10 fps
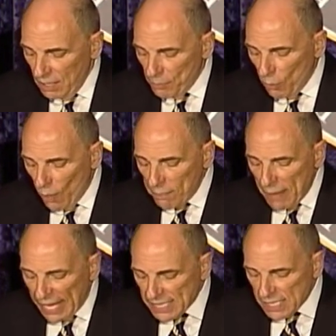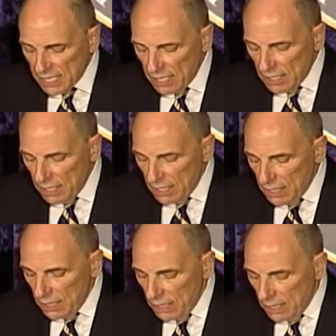But what makes
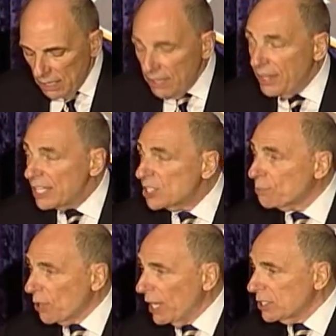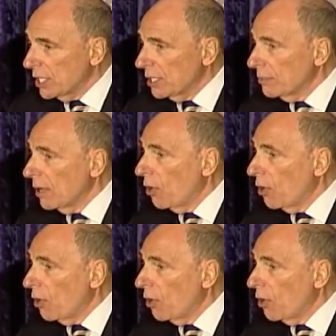this president,